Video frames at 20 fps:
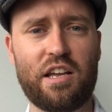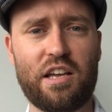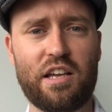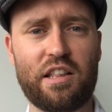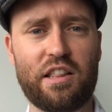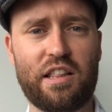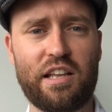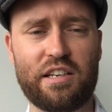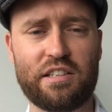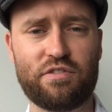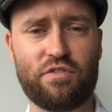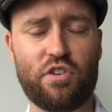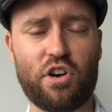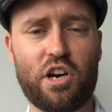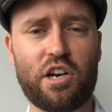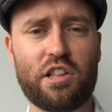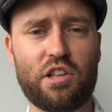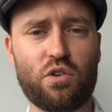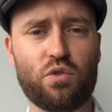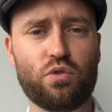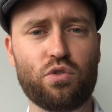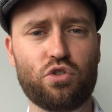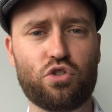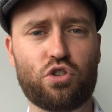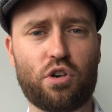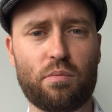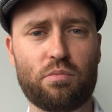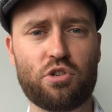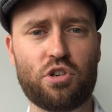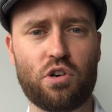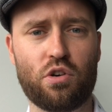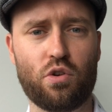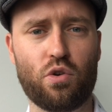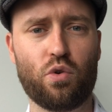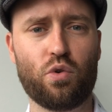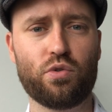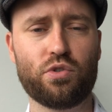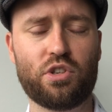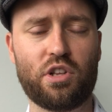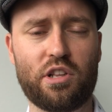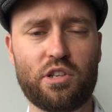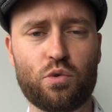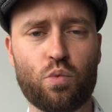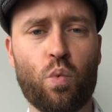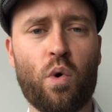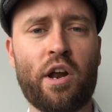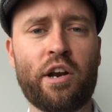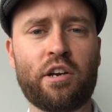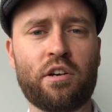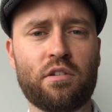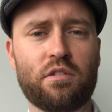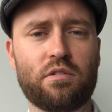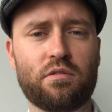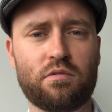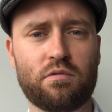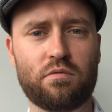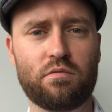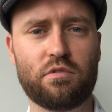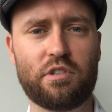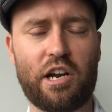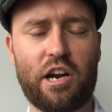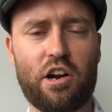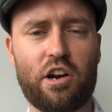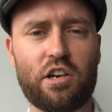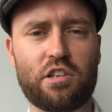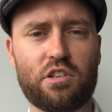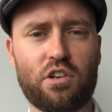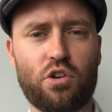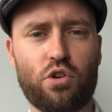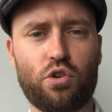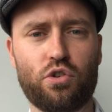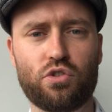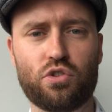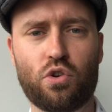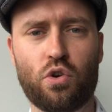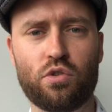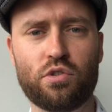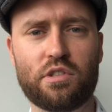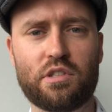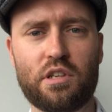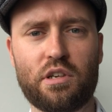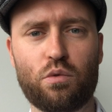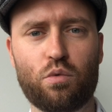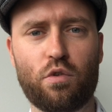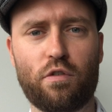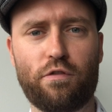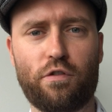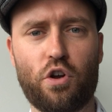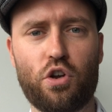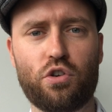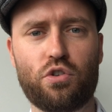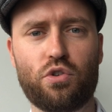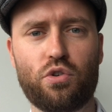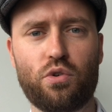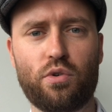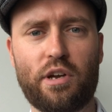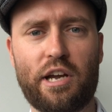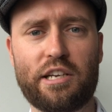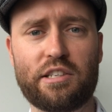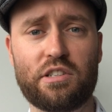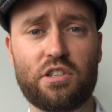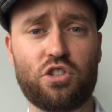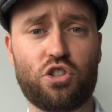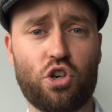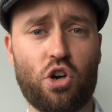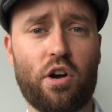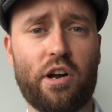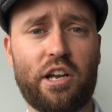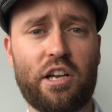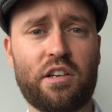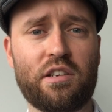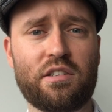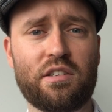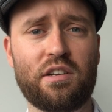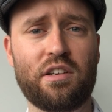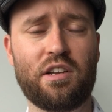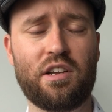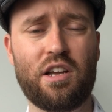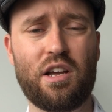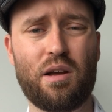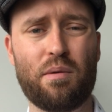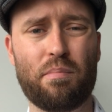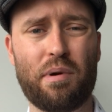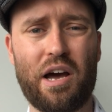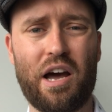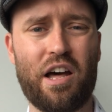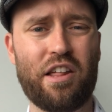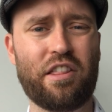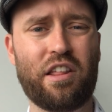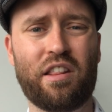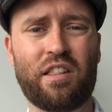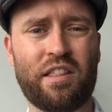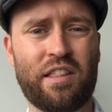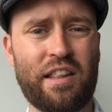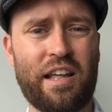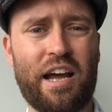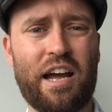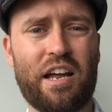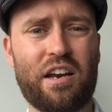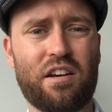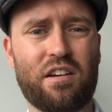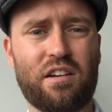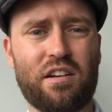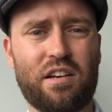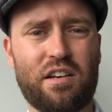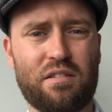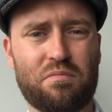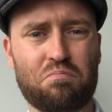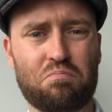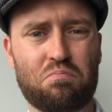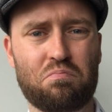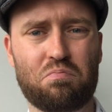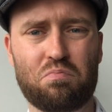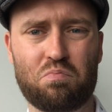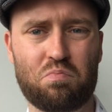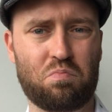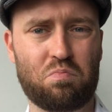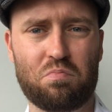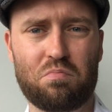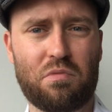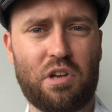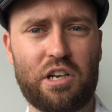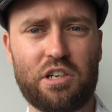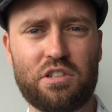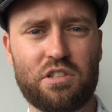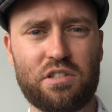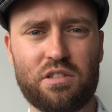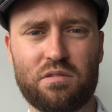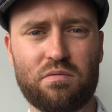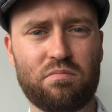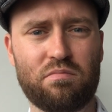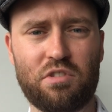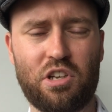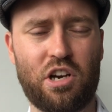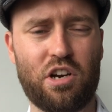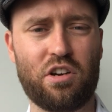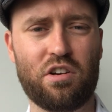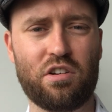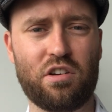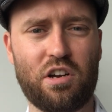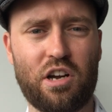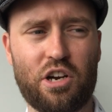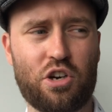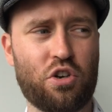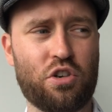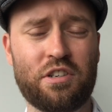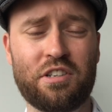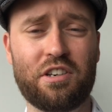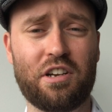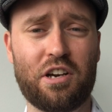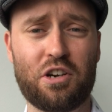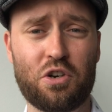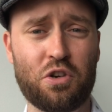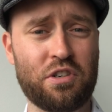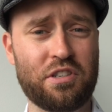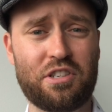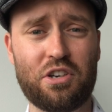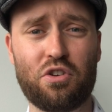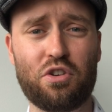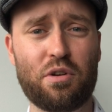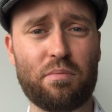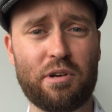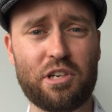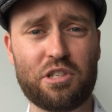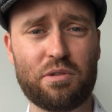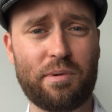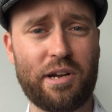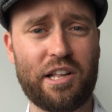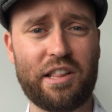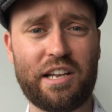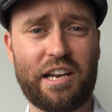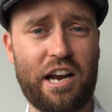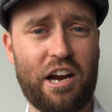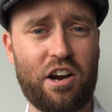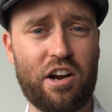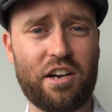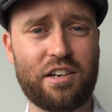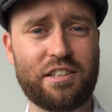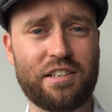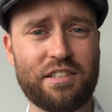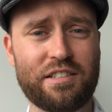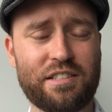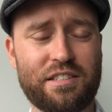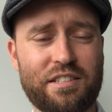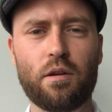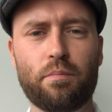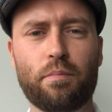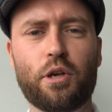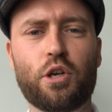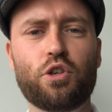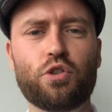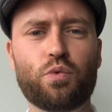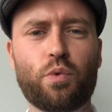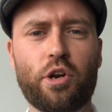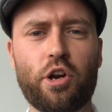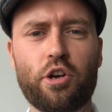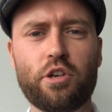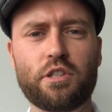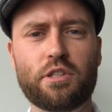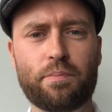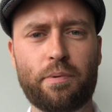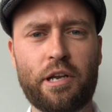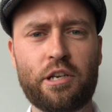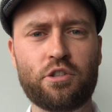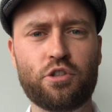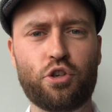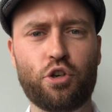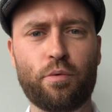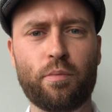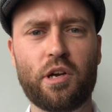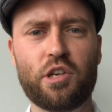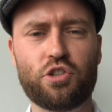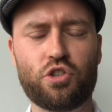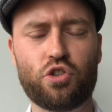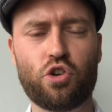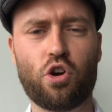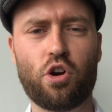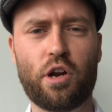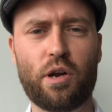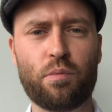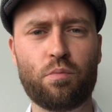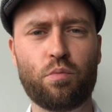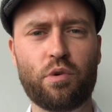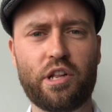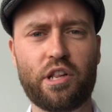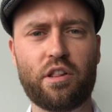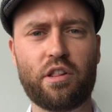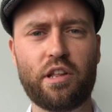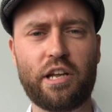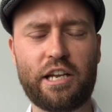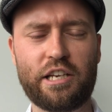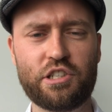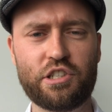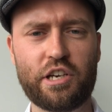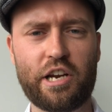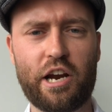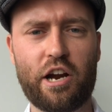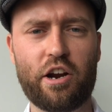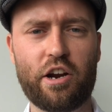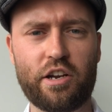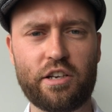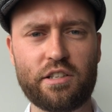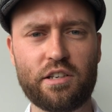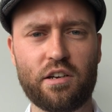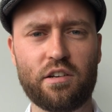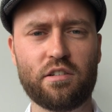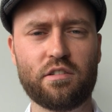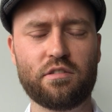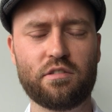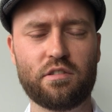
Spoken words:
there's very little description at all. So there's one character who's constantly referred to as a giant, but other than that, I just, I couldn't tell you much about the characters. Because we don't spend too much time with each character,